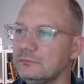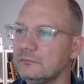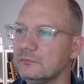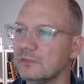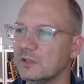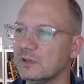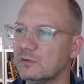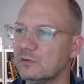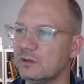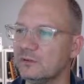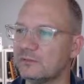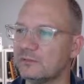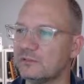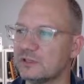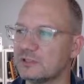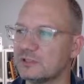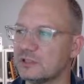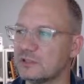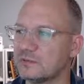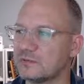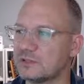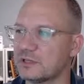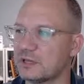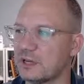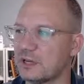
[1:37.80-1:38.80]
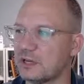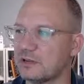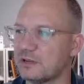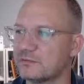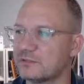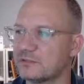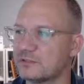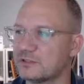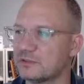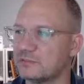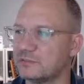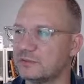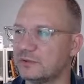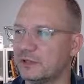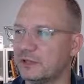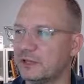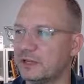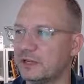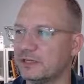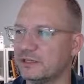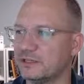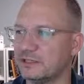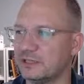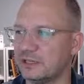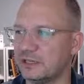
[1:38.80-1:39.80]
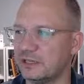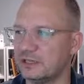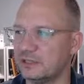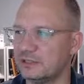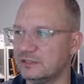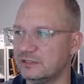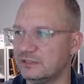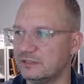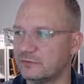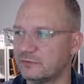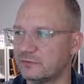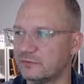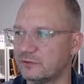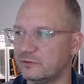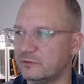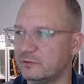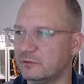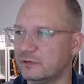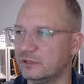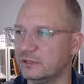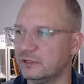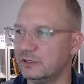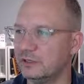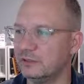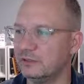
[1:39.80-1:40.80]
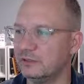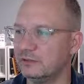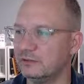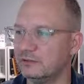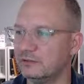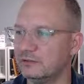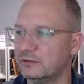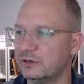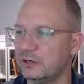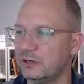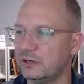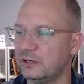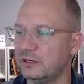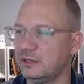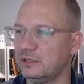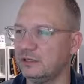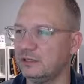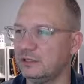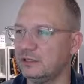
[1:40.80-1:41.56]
Whenever I select to office supplies, I get a different one, right?